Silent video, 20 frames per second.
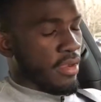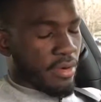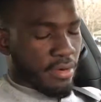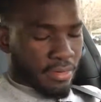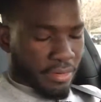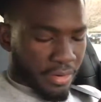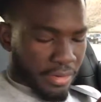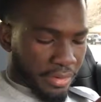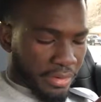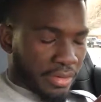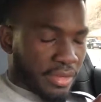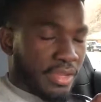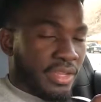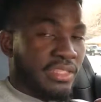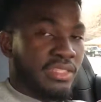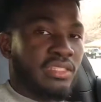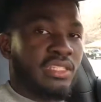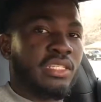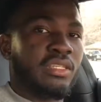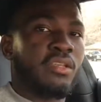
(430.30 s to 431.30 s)
All right,
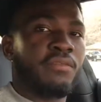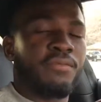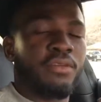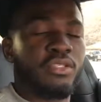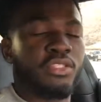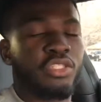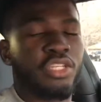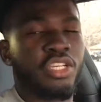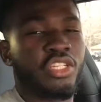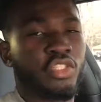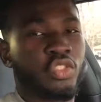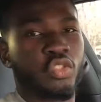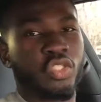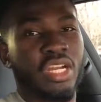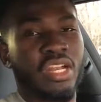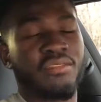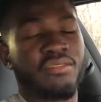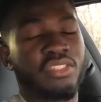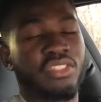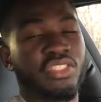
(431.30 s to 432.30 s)
guys, let's go for a test
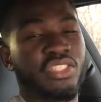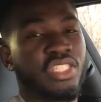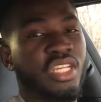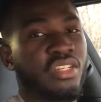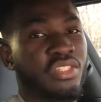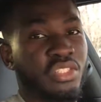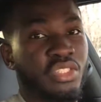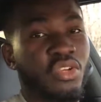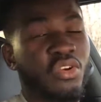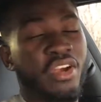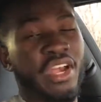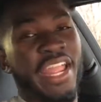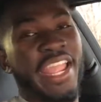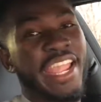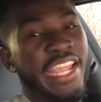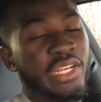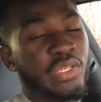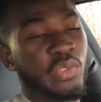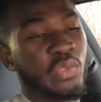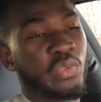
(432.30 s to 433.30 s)
drive and see how this car
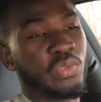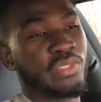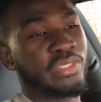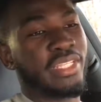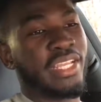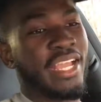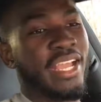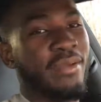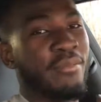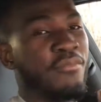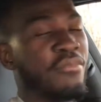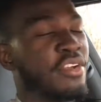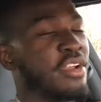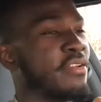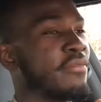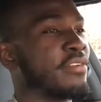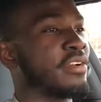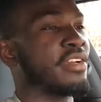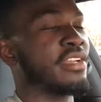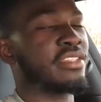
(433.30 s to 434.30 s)
handles. I'm
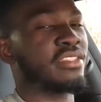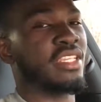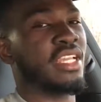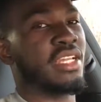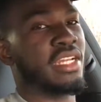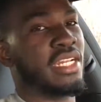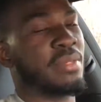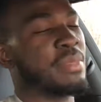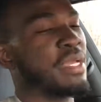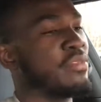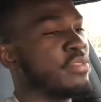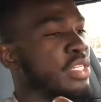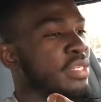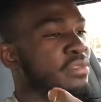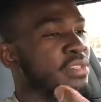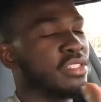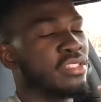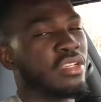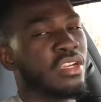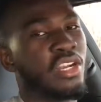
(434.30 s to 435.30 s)
very, very excited. I've been driving
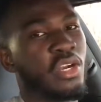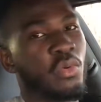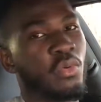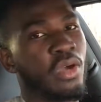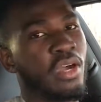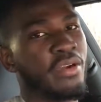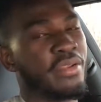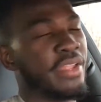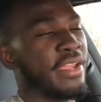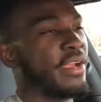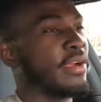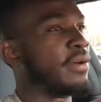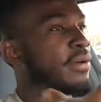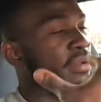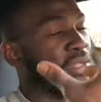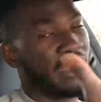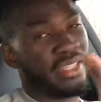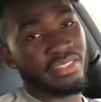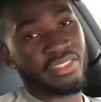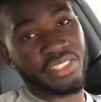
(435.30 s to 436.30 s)
this car a while now,
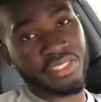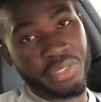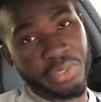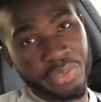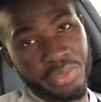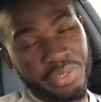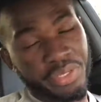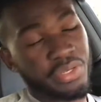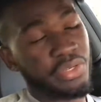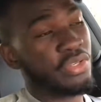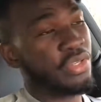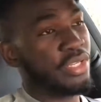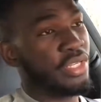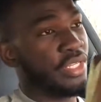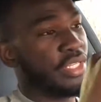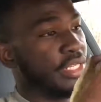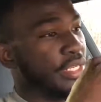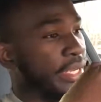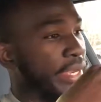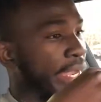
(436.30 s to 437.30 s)
like I said earlier.
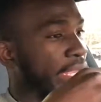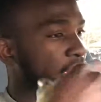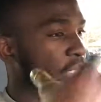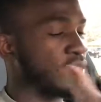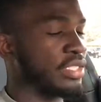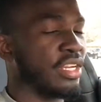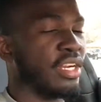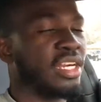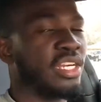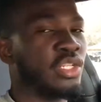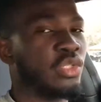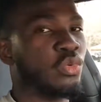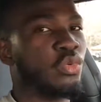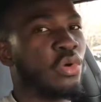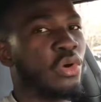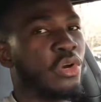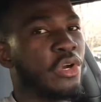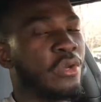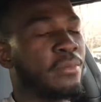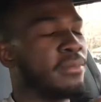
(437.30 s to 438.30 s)
Get the tires
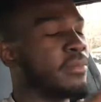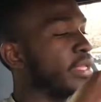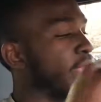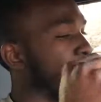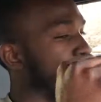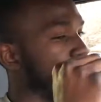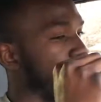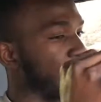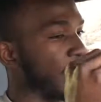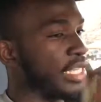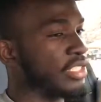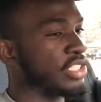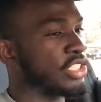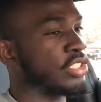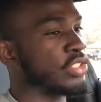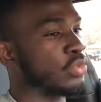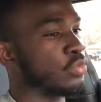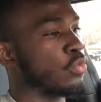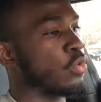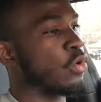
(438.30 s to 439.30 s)
warm,
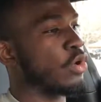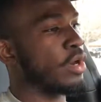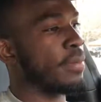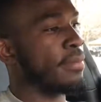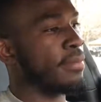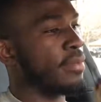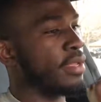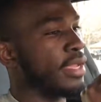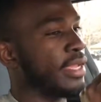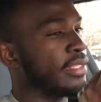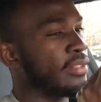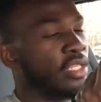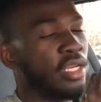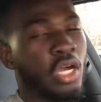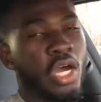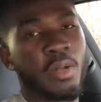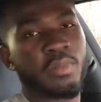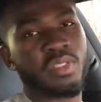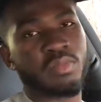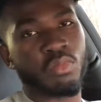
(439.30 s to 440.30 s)
engines warm at an
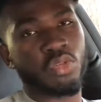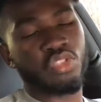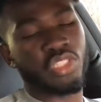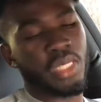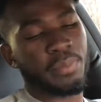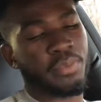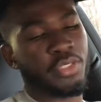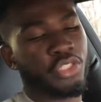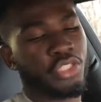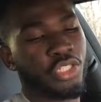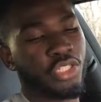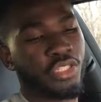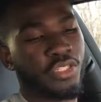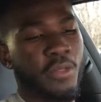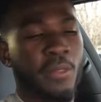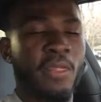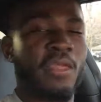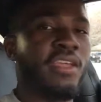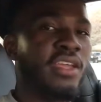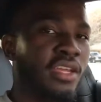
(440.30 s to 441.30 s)
optimal temperature,
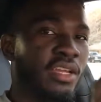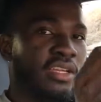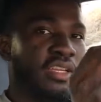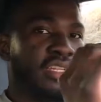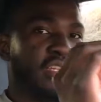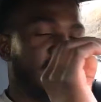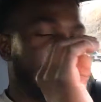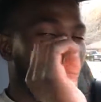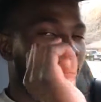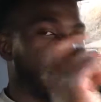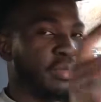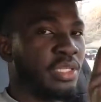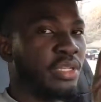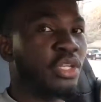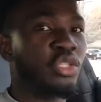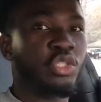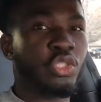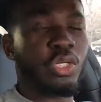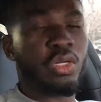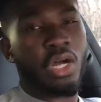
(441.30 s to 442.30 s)
stability
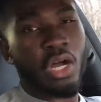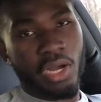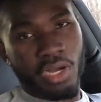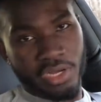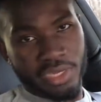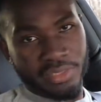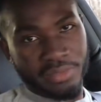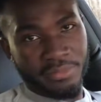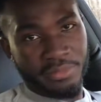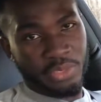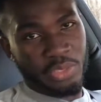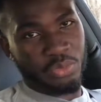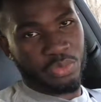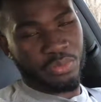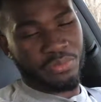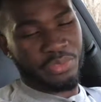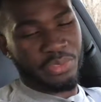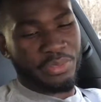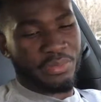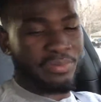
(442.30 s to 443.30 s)
control on for this
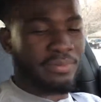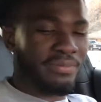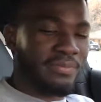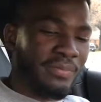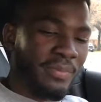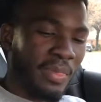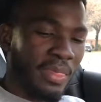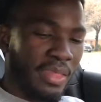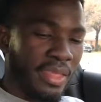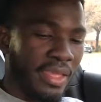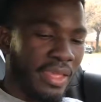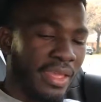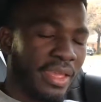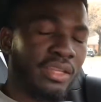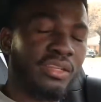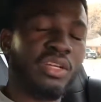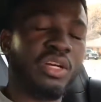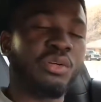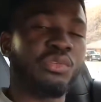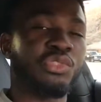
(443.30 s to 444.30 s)
review,
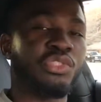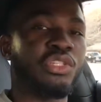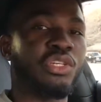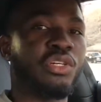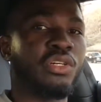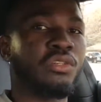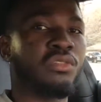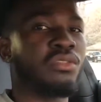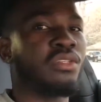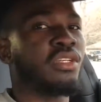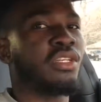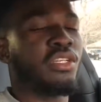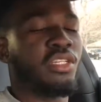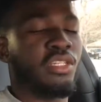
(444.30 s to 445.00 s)
and also